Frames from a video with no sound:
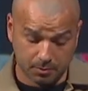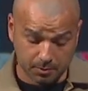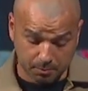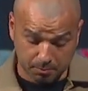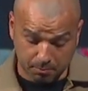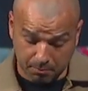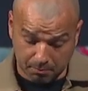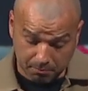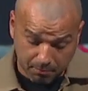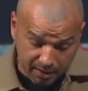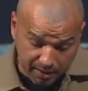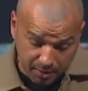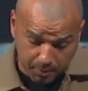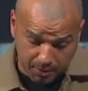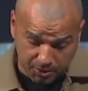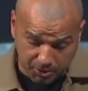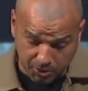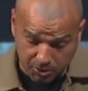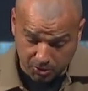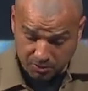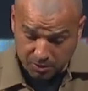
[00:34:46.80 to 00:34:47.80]
Maybe
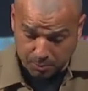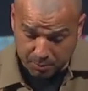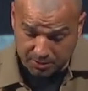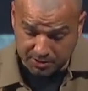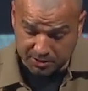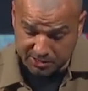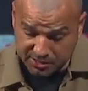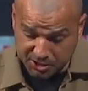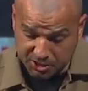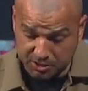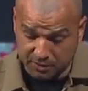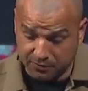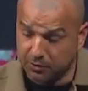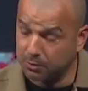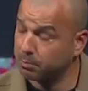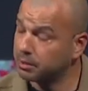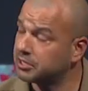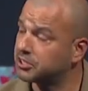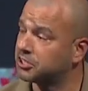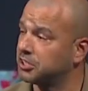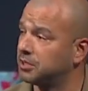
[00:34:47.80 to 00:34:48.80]
you're in the position of the
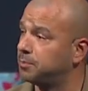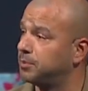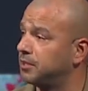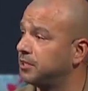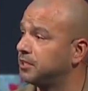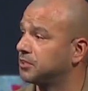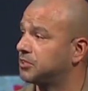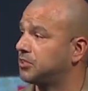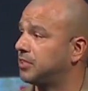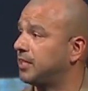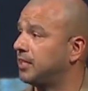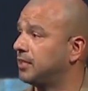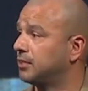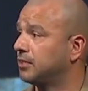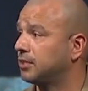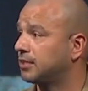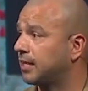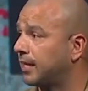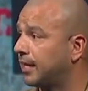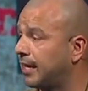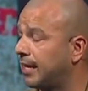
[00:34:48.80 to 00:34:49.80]
bishop and you're saying,
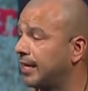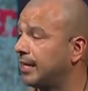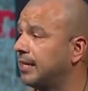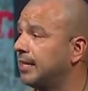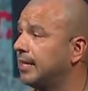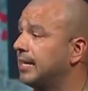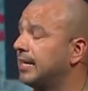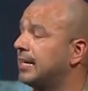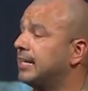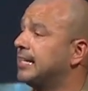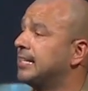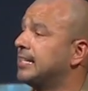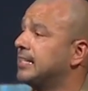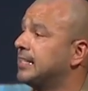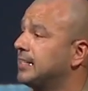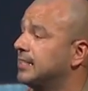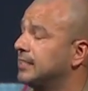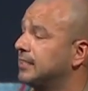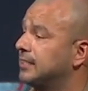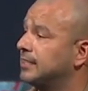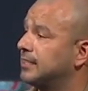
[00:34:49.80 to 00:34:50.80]
look, I
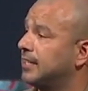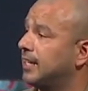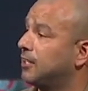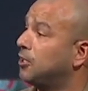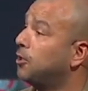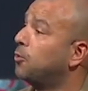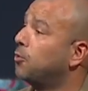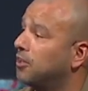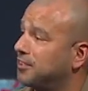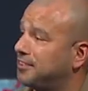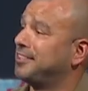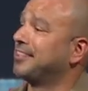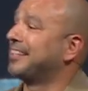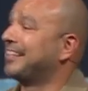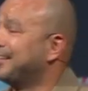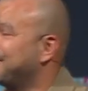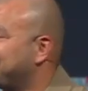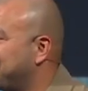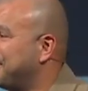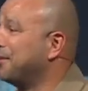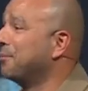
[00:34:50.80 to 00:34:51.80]
don't want to
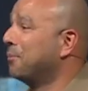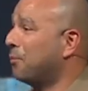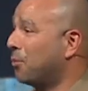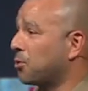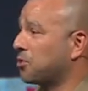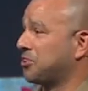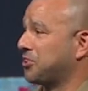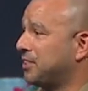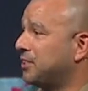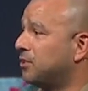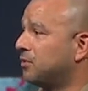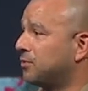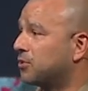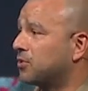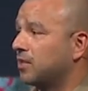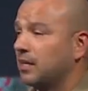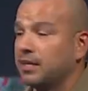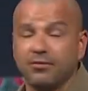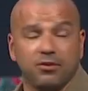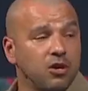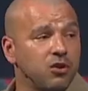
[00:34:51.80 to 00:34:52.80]
give them more silver.
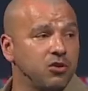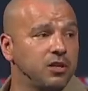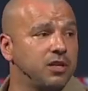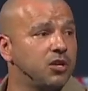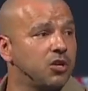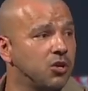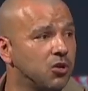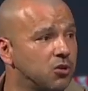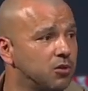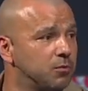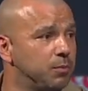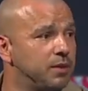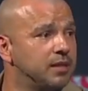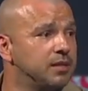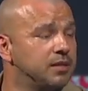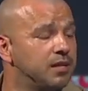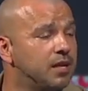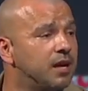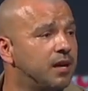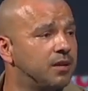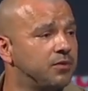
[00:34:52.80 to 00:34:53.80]
They've already hurt me
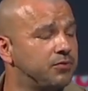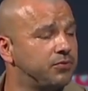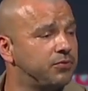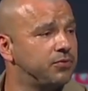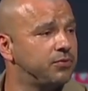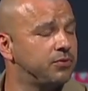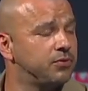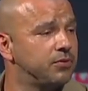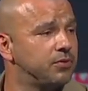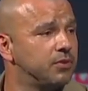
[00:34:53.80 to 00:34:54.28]
enough.